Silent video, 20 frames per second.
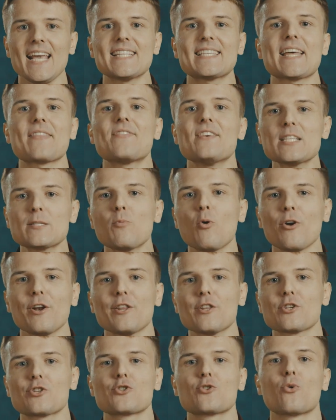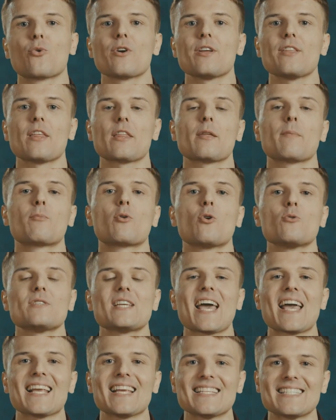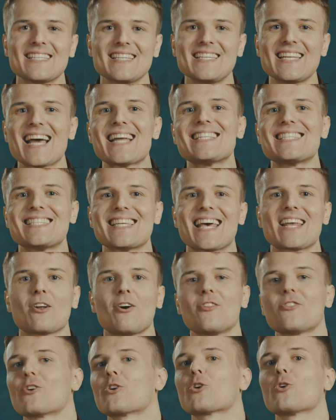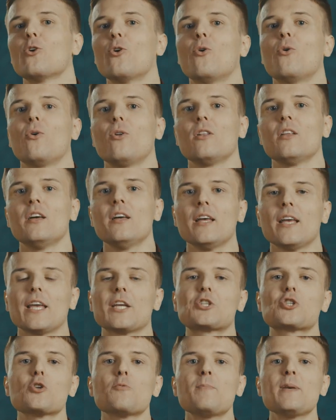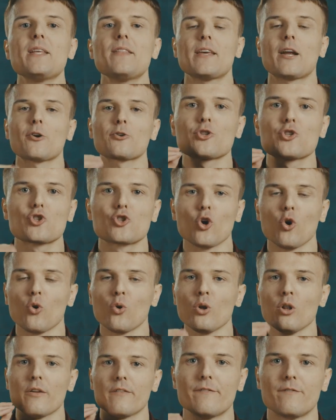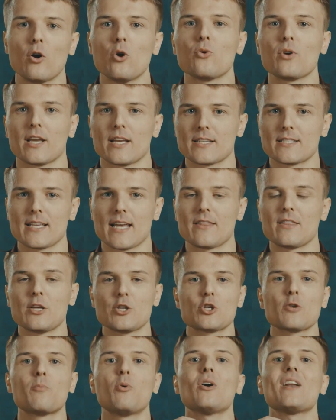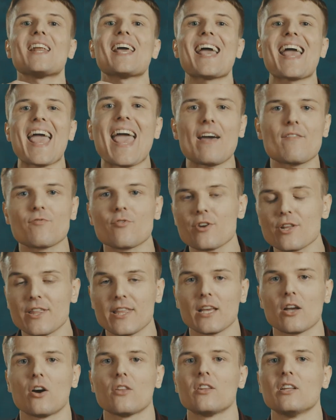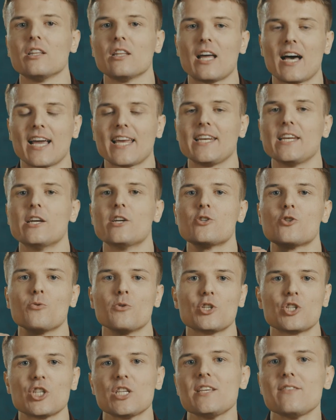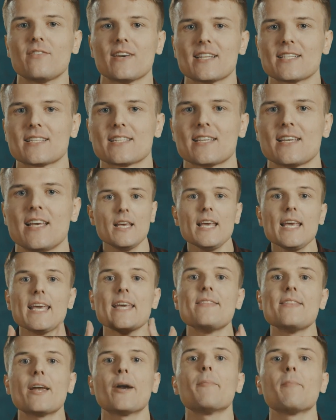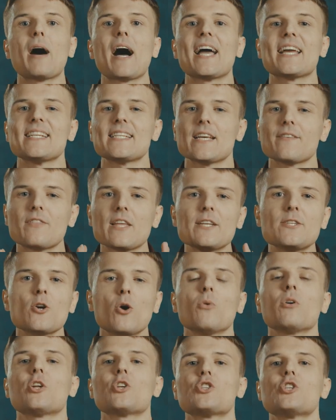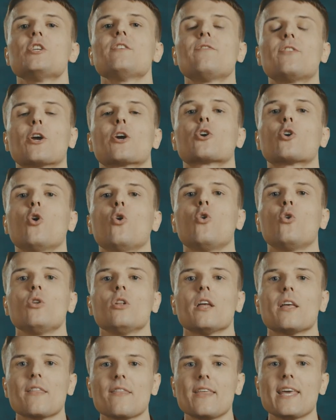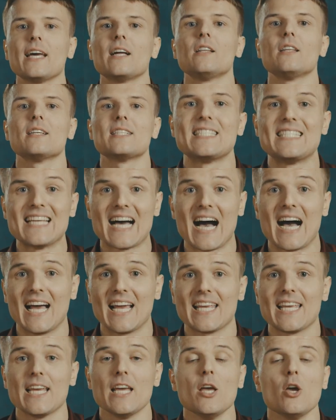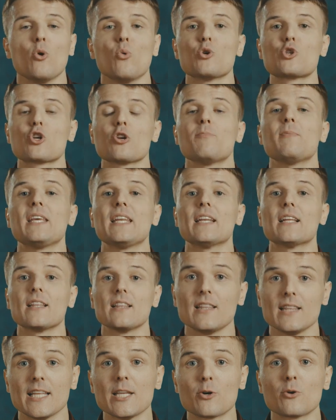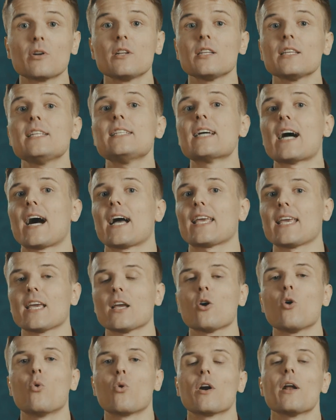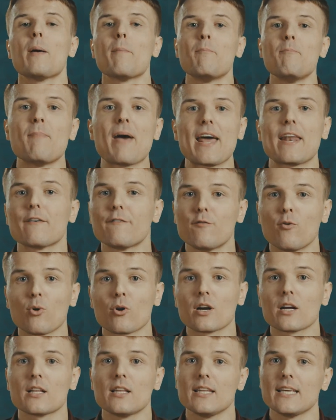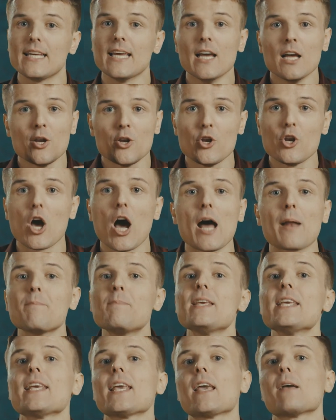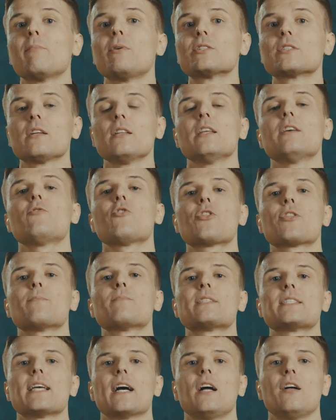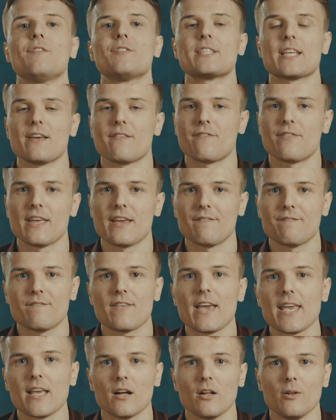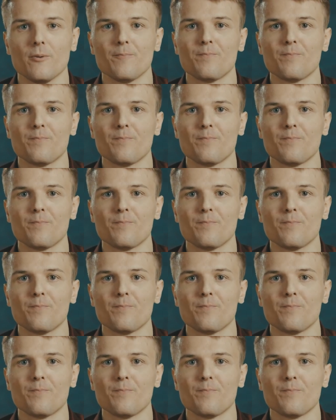It's at this point in the story that the protag is dead set on their goal. It should be their sole focus, and they should put everything on the line to achieve it. In their mind, if they don't achieve their goal, they'll die, which could mean literally dying, or metaphorically not being able to live with themselves if they fail.